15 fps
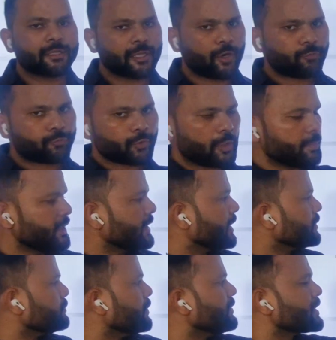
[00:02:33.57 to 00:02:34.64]
Now from
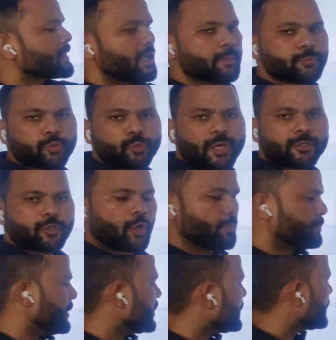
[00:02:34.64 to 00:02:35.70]
here we will come to our
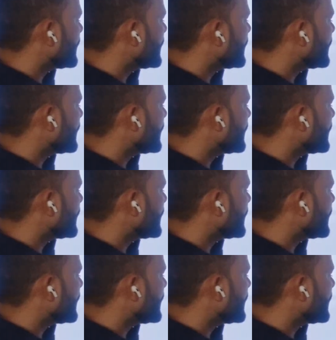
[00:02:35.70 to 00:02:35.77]
topic,